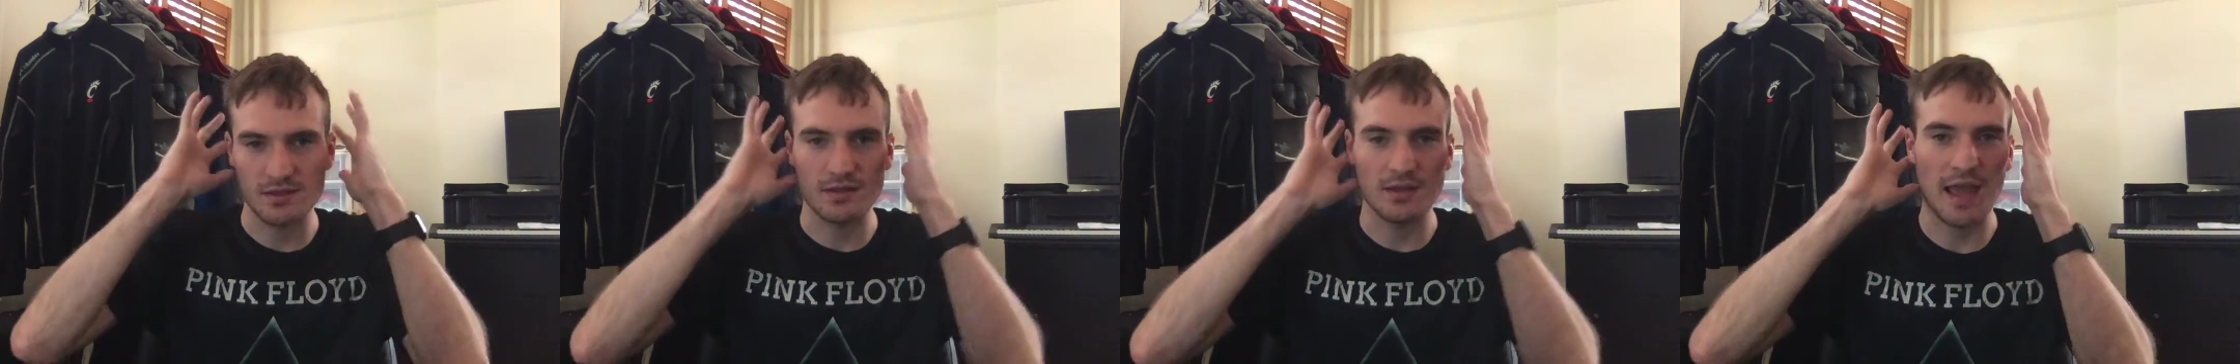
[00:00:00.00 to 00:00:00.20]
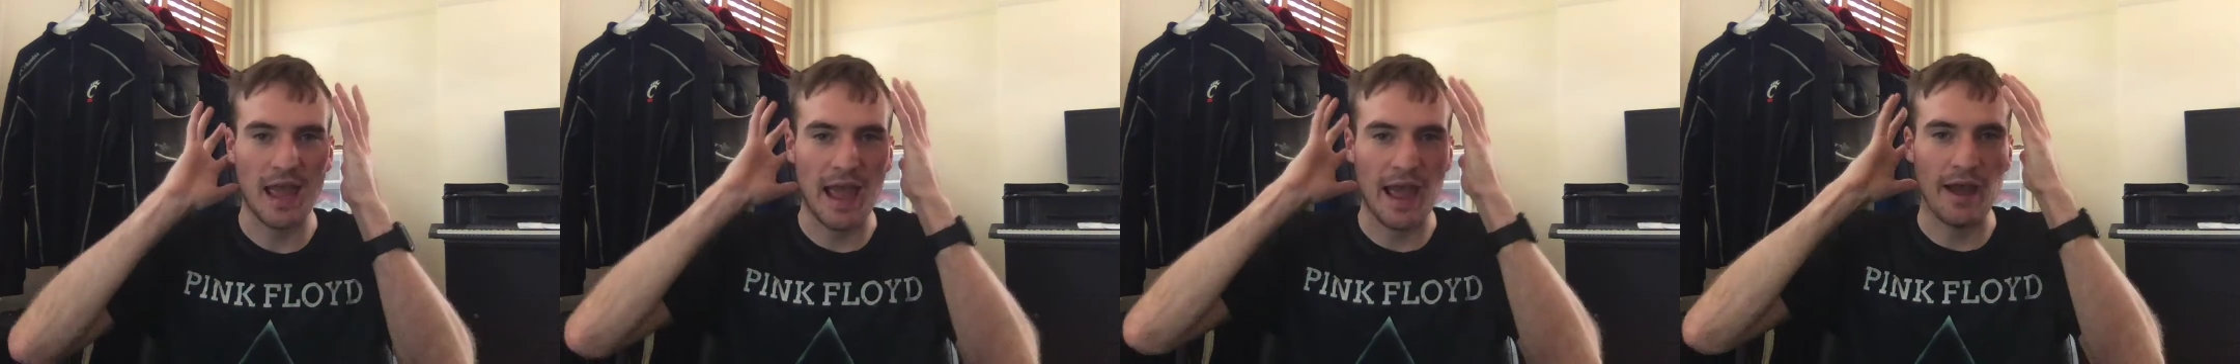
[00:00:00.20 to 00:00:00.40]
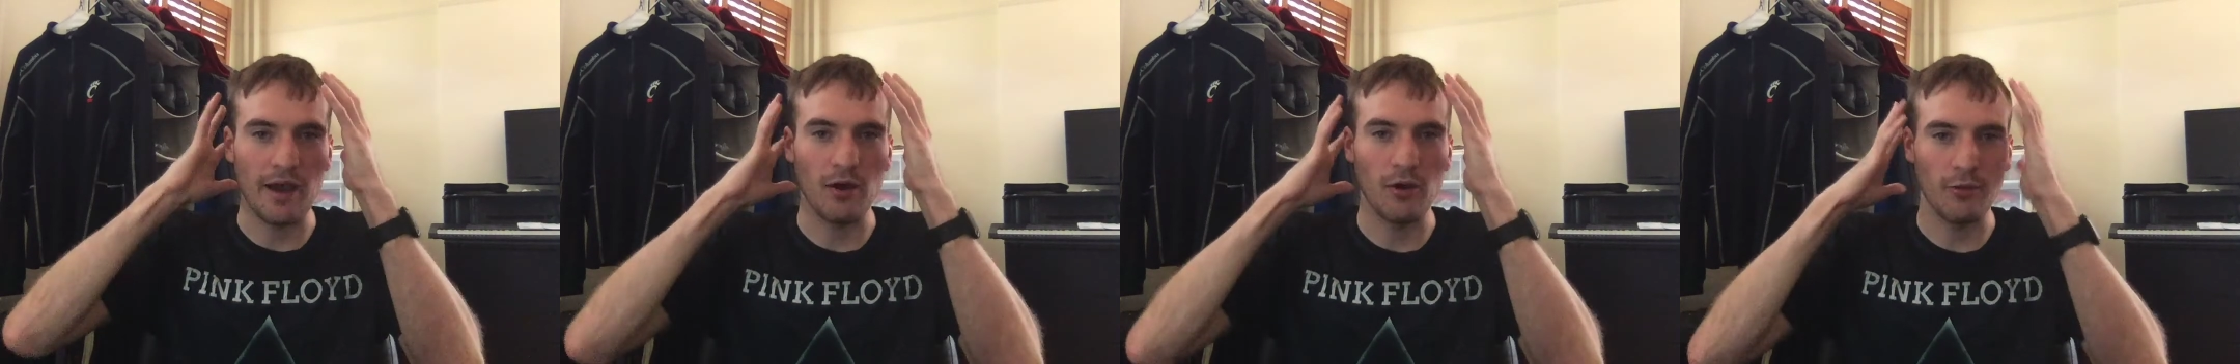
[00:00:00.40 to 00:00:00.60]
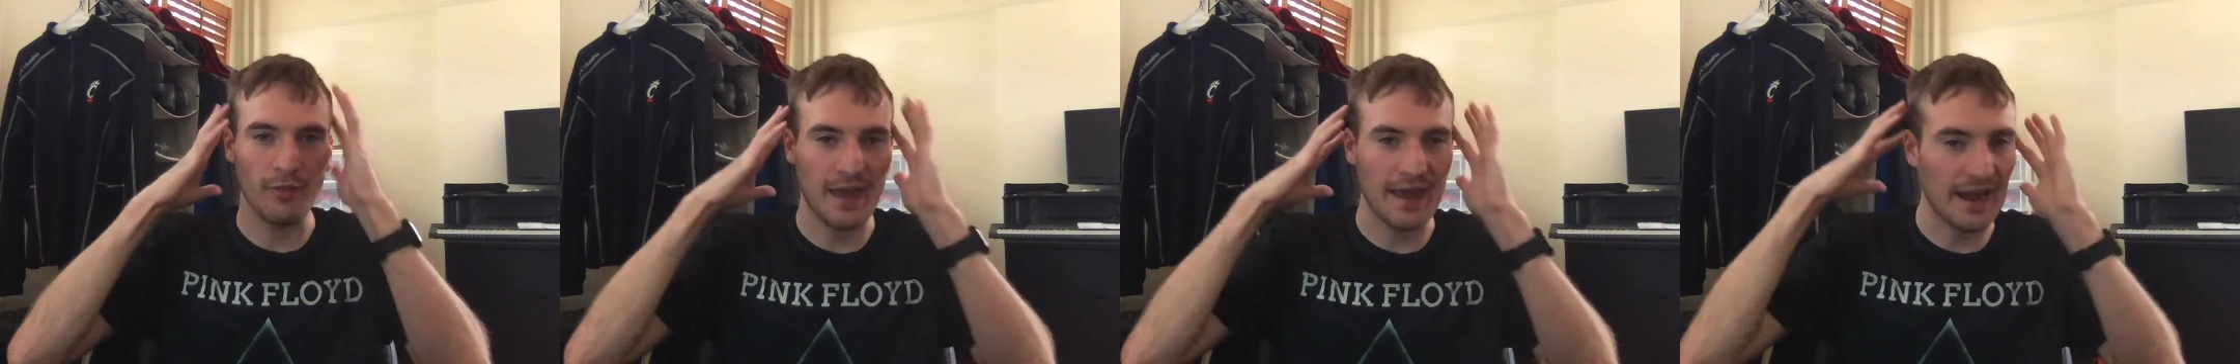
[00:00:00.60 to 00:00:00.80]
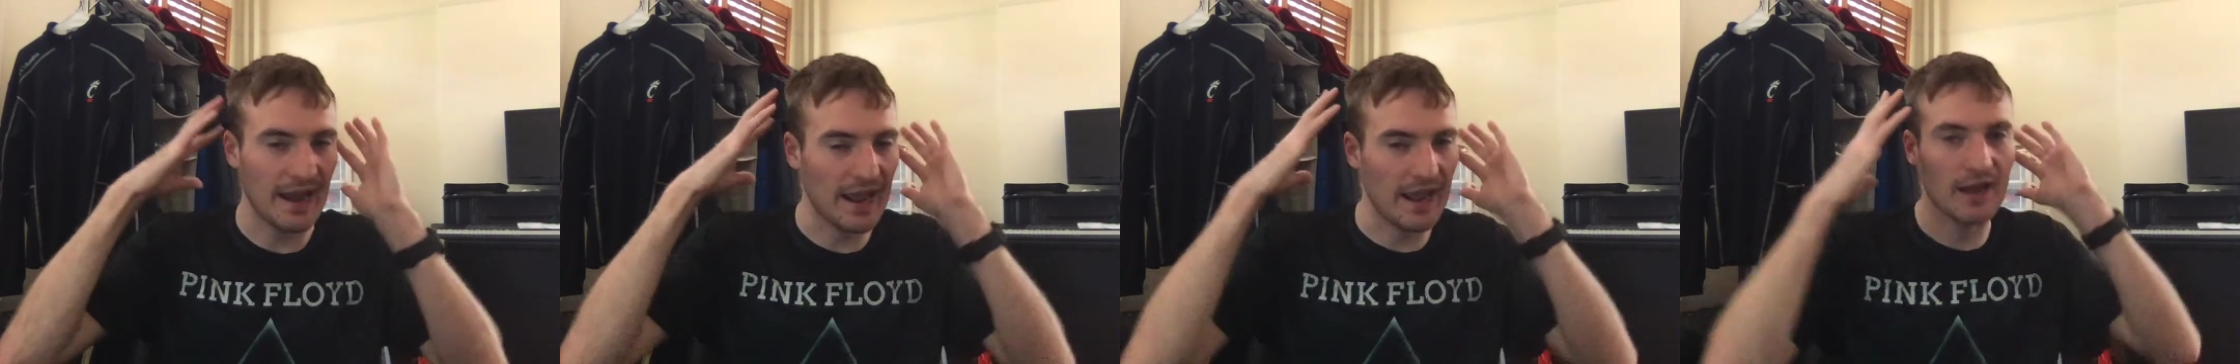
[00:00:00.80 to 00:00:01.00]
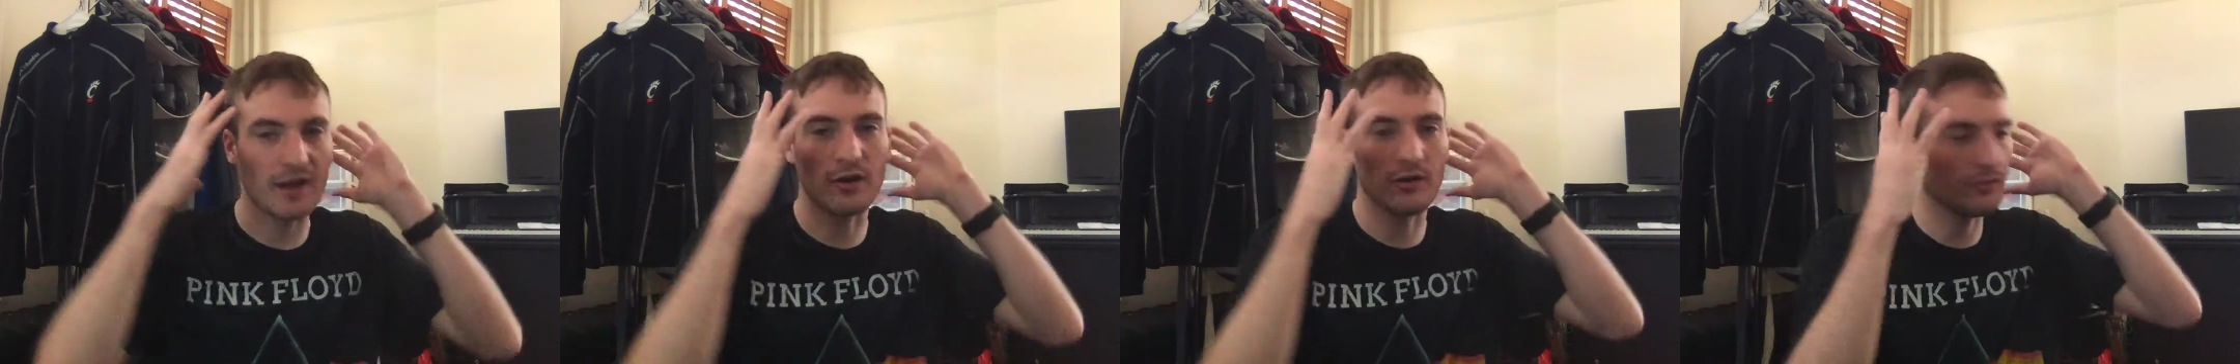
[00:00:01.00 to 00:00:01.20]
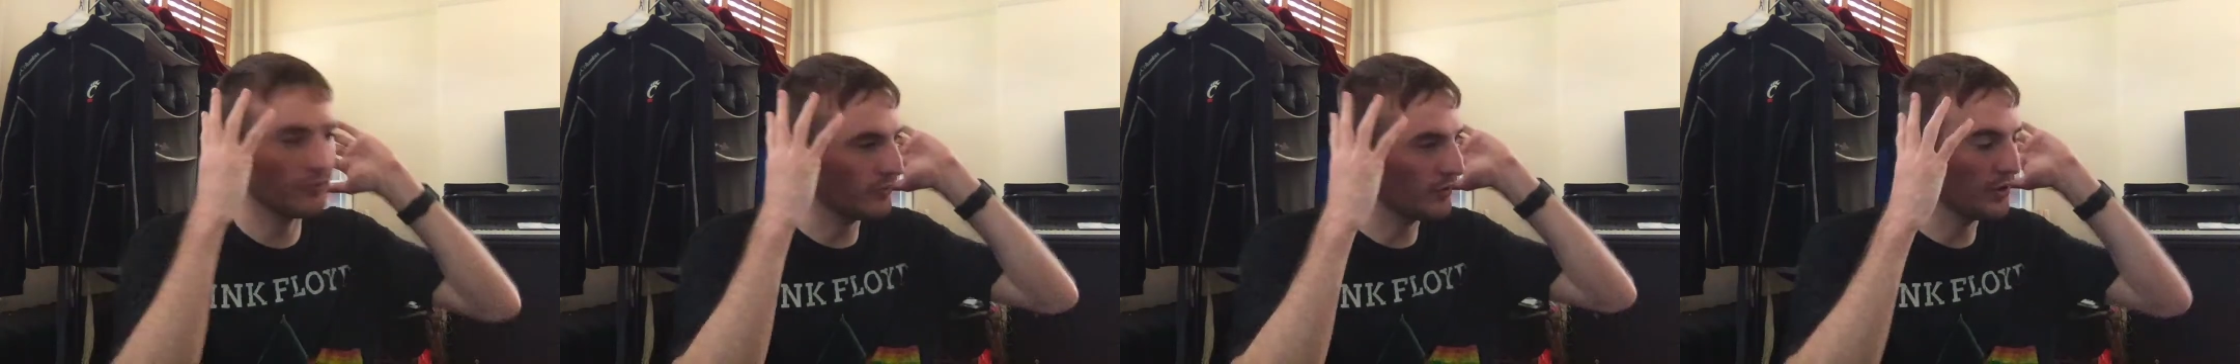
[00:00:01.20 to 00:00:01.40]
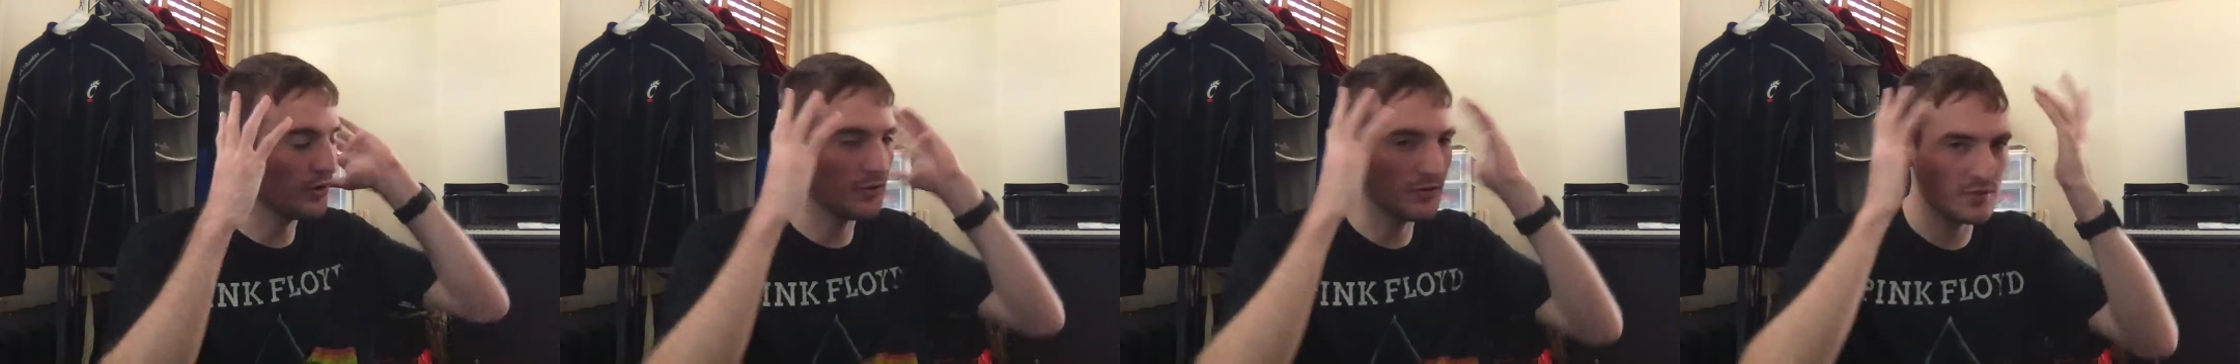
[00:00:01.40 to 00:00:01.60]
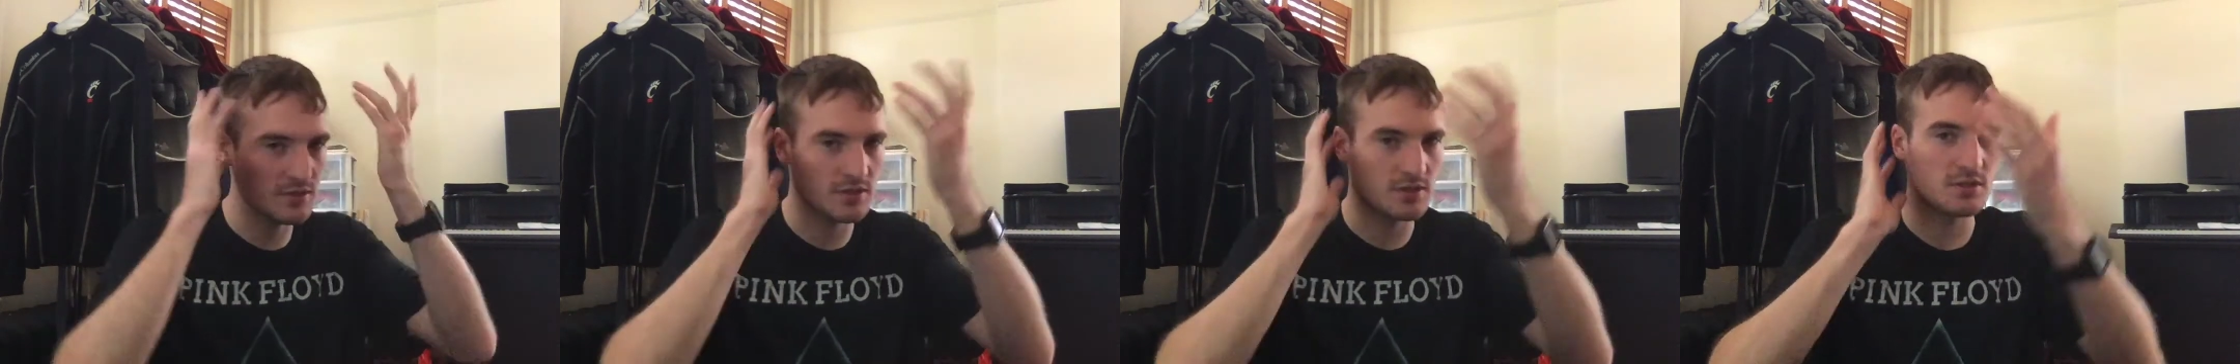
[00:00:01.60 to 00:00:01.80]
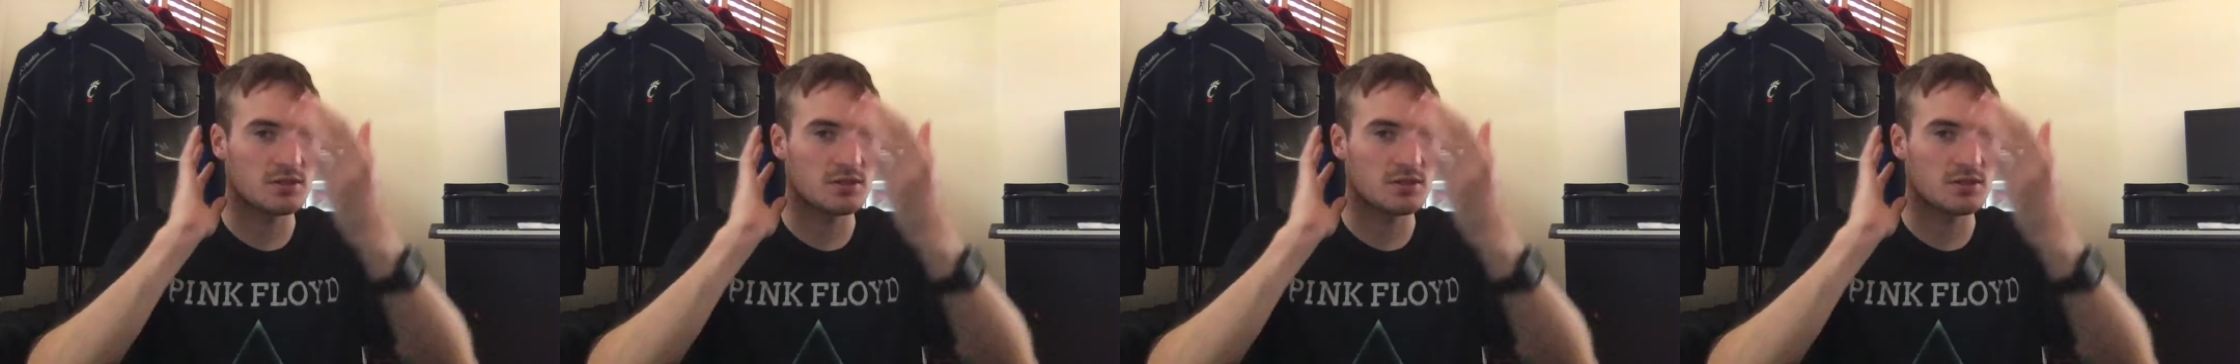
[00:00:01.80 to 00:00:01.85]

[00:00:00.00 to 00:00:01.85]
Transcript: how that hair flows.